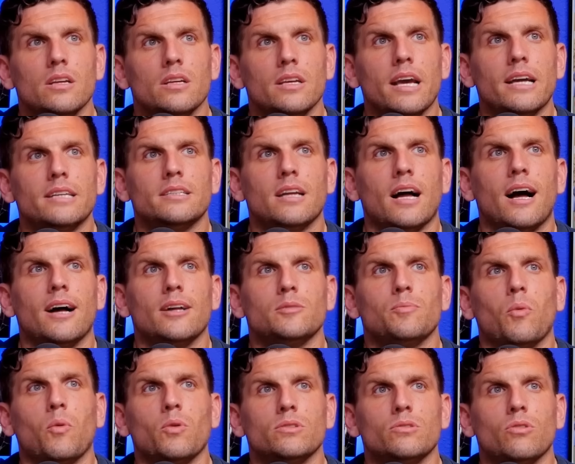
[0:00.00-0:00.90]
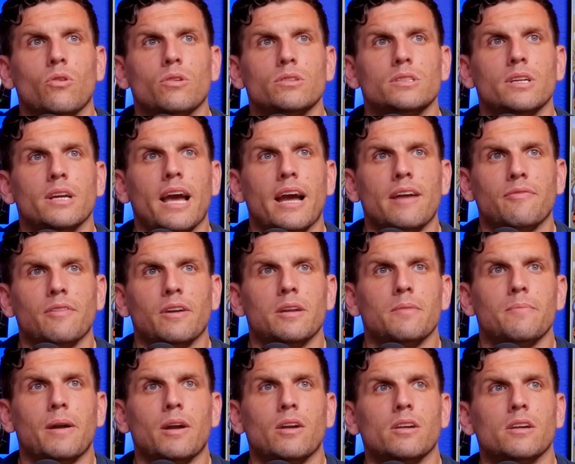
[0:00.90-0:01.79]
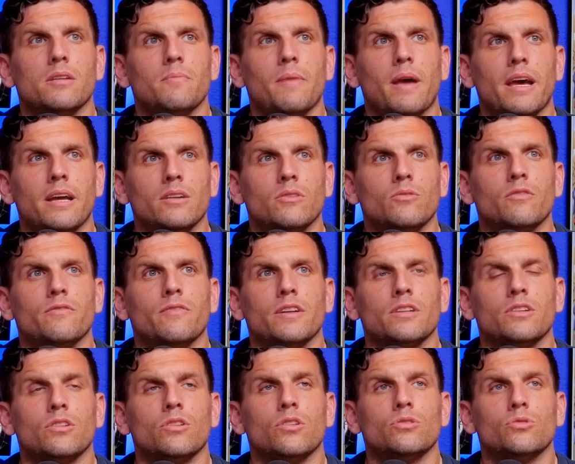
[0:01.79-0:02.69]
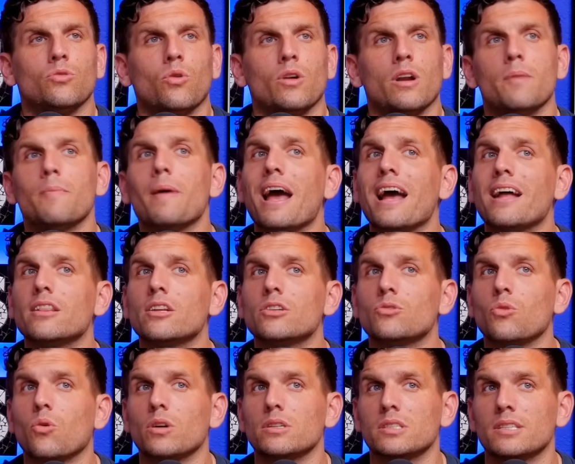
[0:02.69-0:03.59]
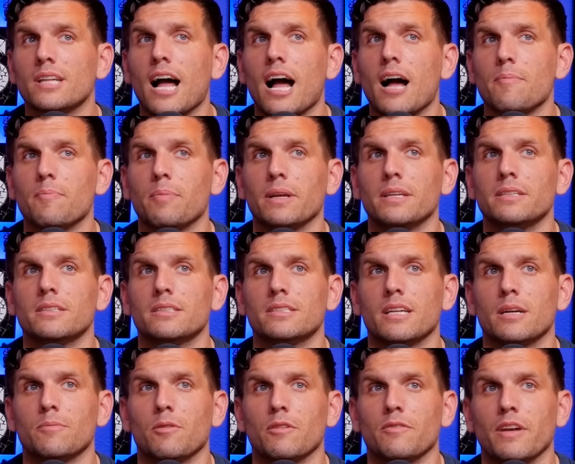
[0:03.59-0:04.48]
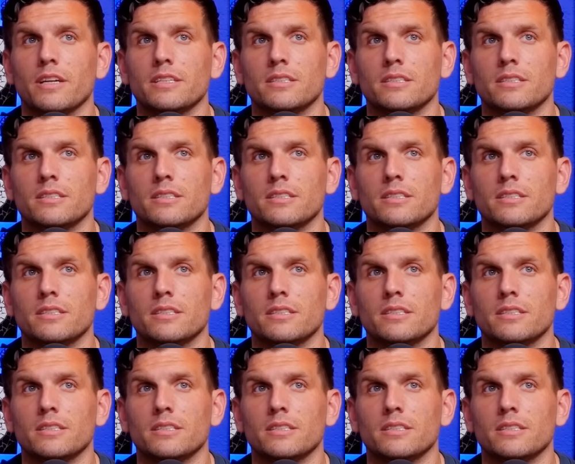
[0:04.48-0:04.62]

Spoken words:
Yes, Osborne Dorsey, African-American man who invented the doorknob and the doorstop in December of